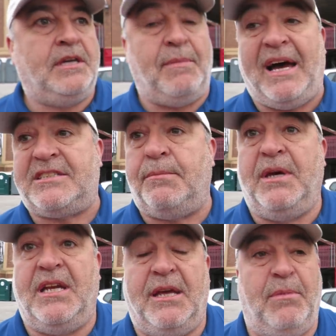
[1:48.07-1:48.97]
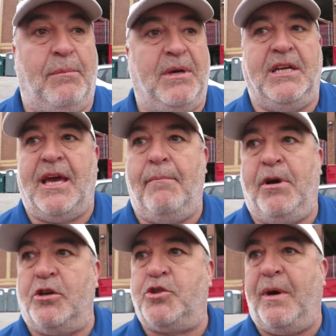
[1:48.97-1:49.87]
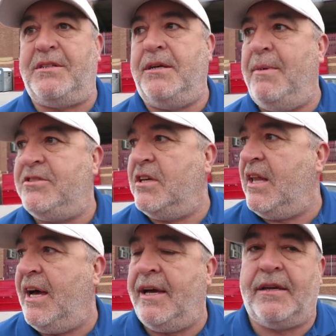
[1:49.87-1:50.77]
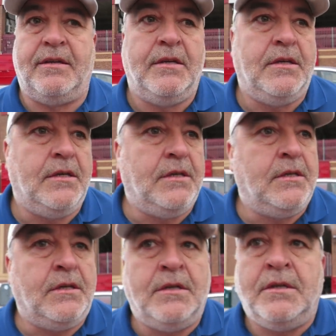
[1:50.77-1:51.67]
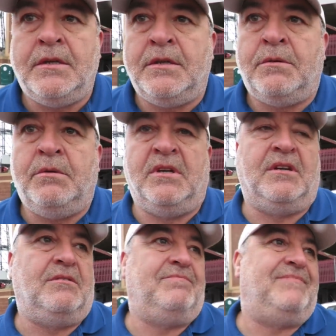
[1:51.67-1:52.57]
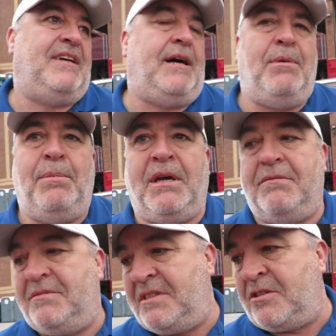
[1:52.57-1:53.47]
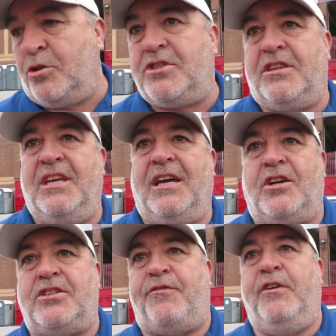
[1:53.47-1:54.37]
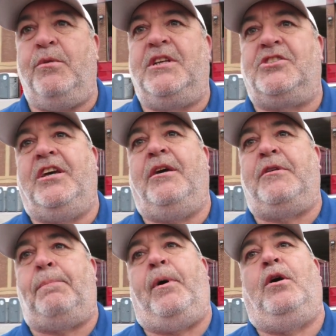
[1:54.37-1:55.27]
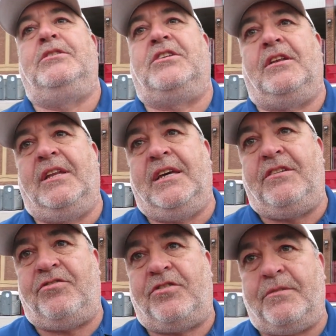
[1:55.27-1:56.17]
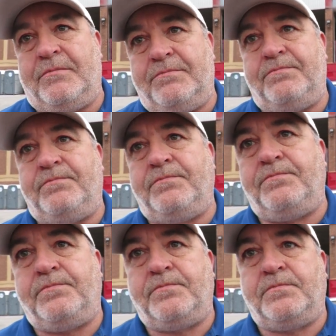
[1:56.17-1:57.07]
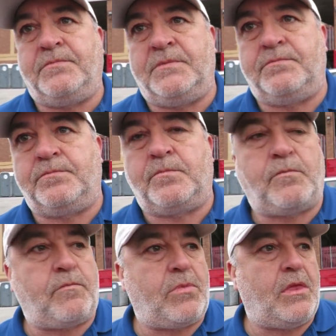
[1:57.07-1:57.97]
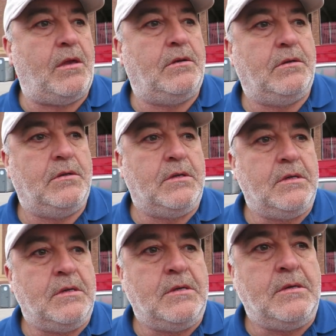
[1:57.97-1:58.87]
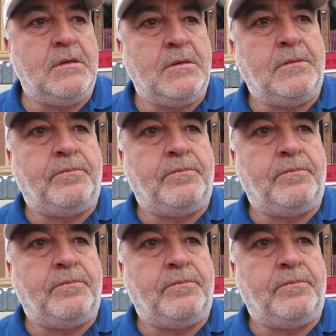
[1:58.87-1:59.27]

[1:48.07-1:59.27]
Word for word: It might have been him. I mean, he ain't brought sweat him, has he? Like, uh, I'm a bit gutted there because I think we deserved a point at least. Yeah. I think players who played, you know, I think they should.